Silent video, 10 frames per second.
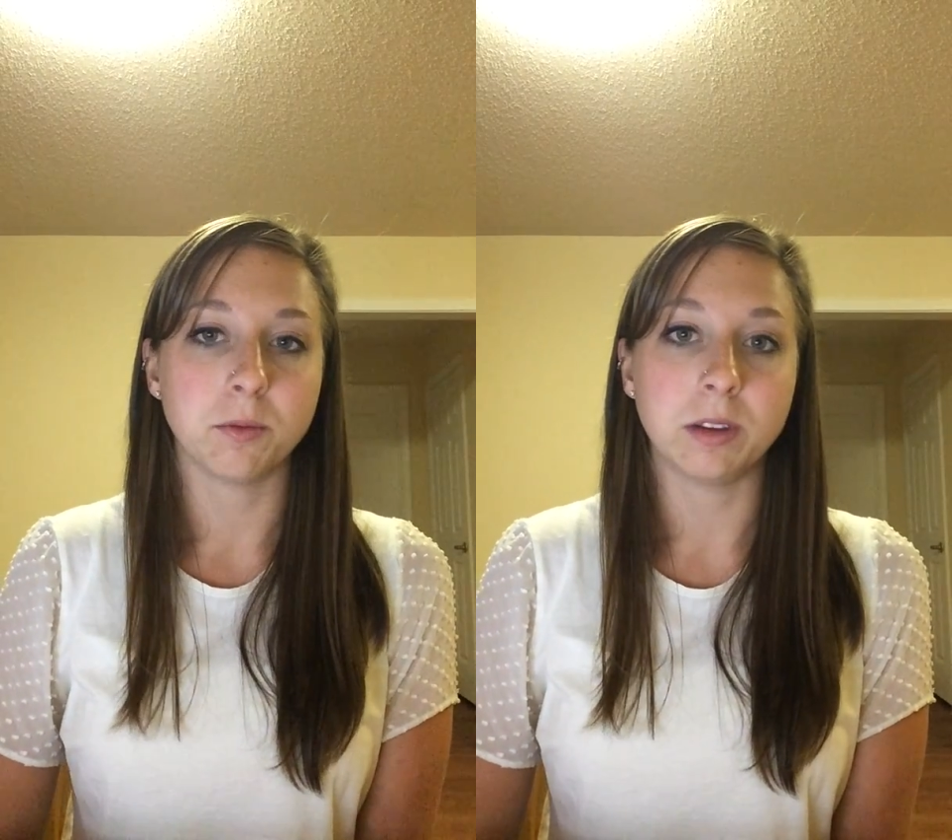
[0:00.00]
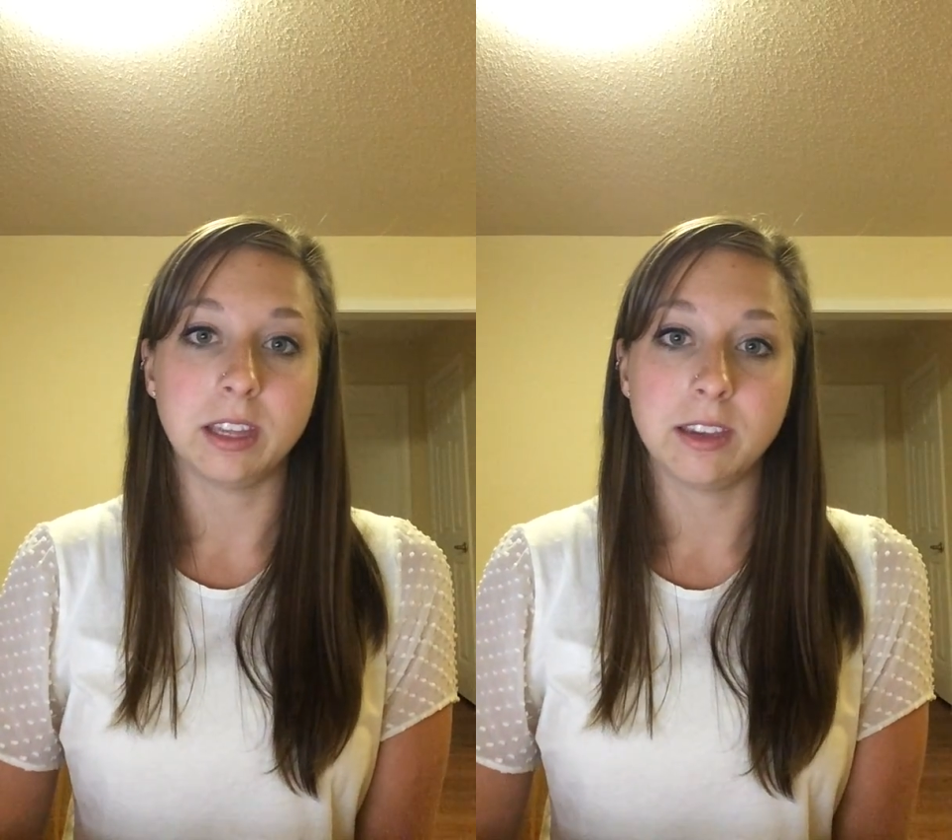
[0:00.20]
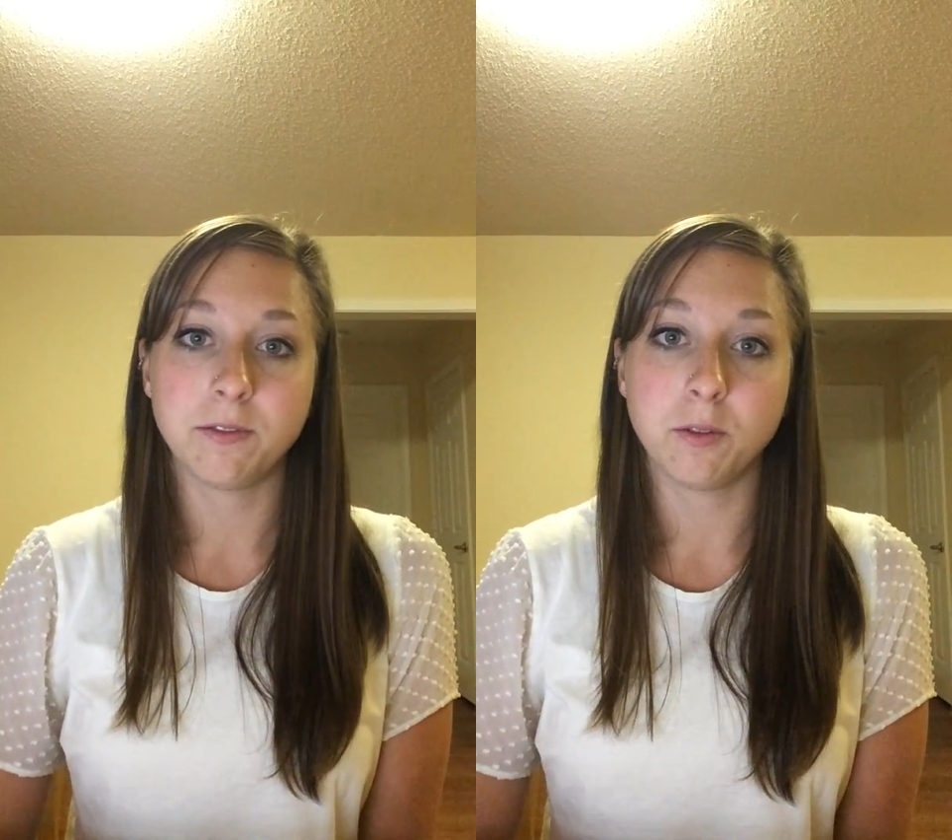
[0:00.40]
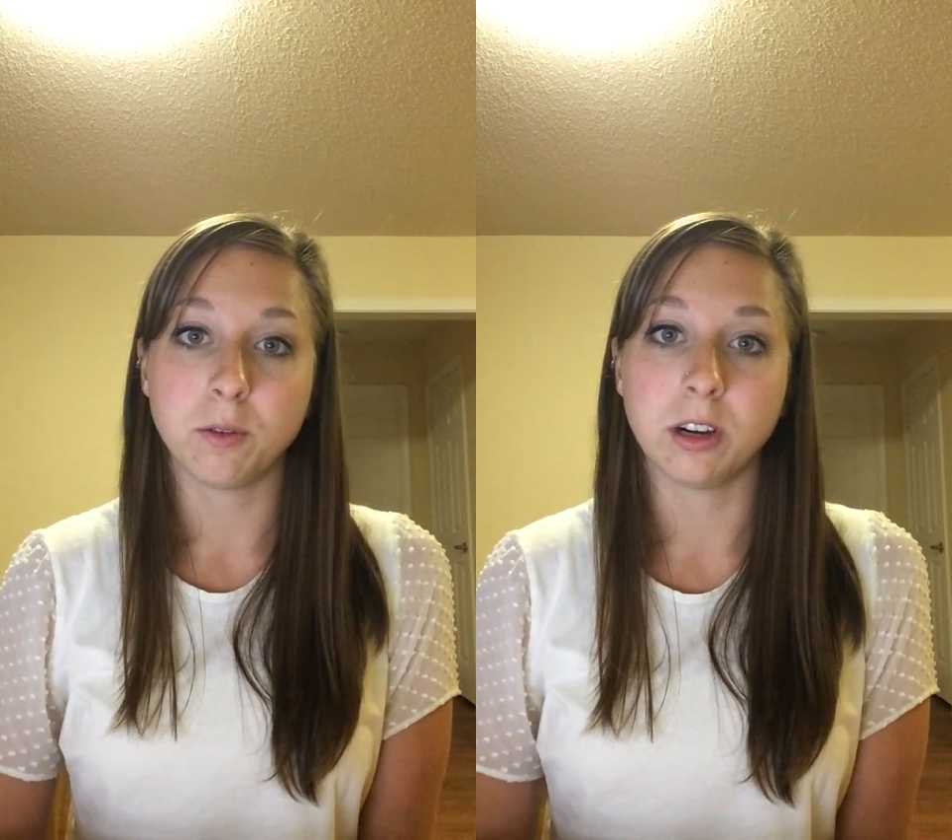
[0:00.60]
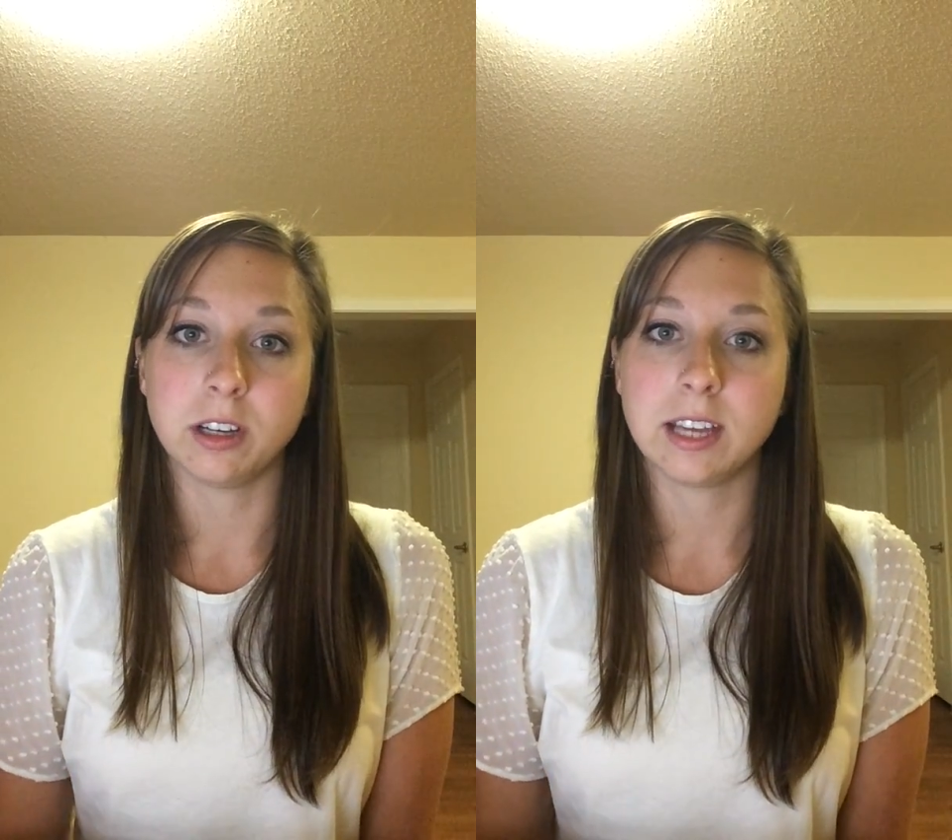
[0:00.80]
really
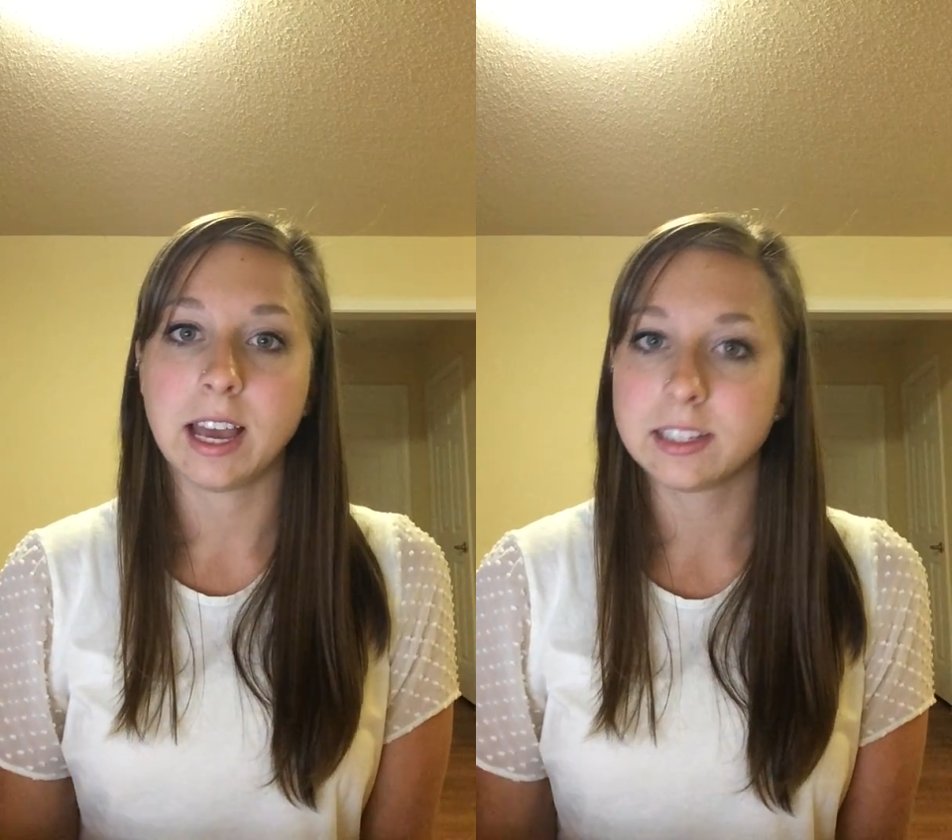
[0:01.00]
for